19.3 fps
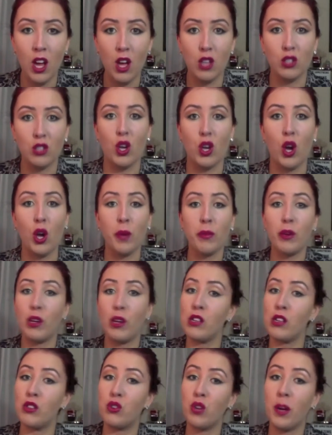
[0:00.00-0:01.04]
So I hope you
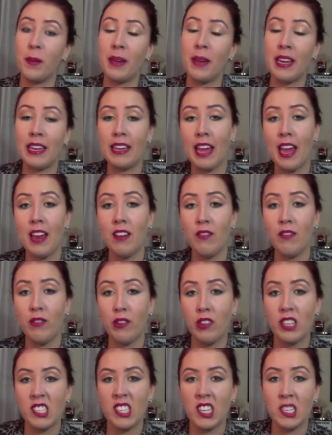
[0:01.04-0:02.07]
can join me again for
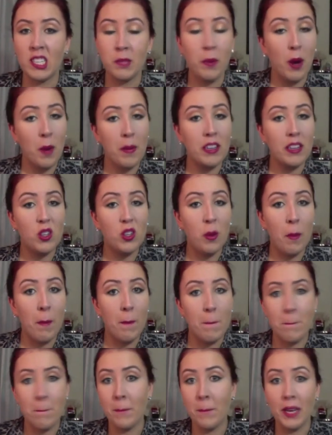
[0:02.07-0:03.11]
this experimental
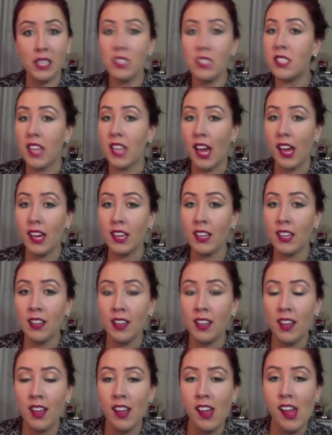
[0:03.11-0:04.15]
Monday.
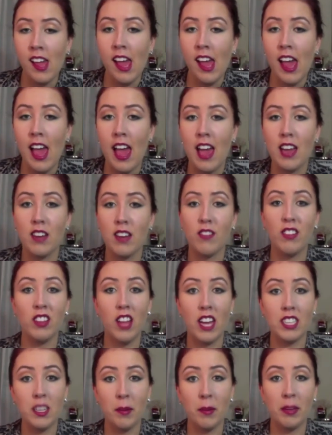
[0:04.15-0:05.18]
And if you
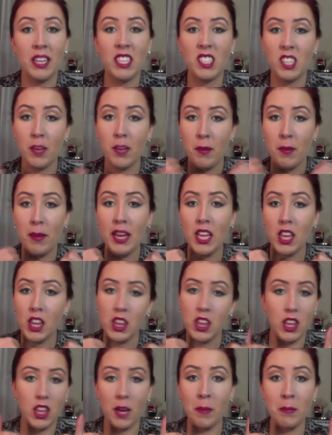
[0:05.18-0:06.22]
liked it, please give a big
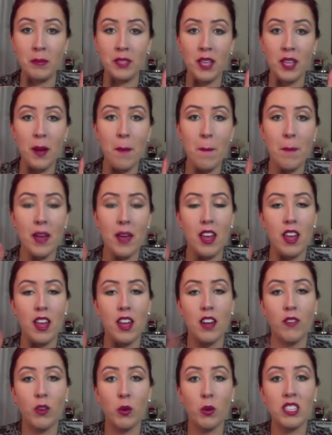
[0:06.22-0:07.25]
thumbs up. And
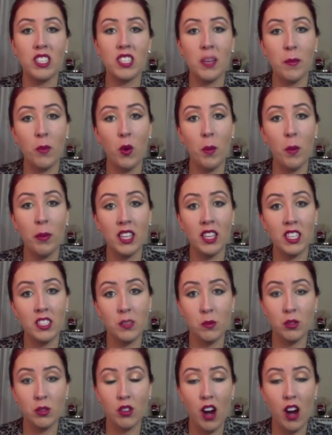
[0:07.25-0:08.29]
if you want to see more, please
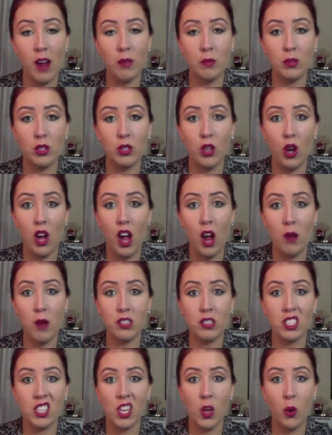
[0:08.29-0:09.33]
subscribe. So I hope
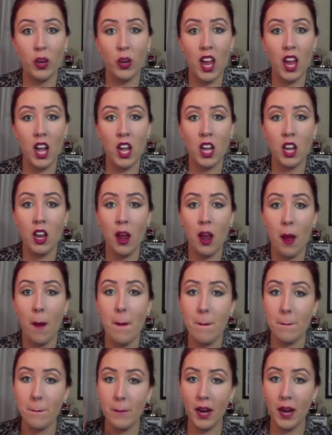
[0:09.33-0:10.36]
to see you again.
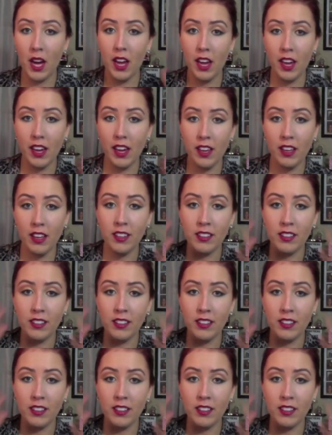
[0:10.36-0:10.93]
Bye!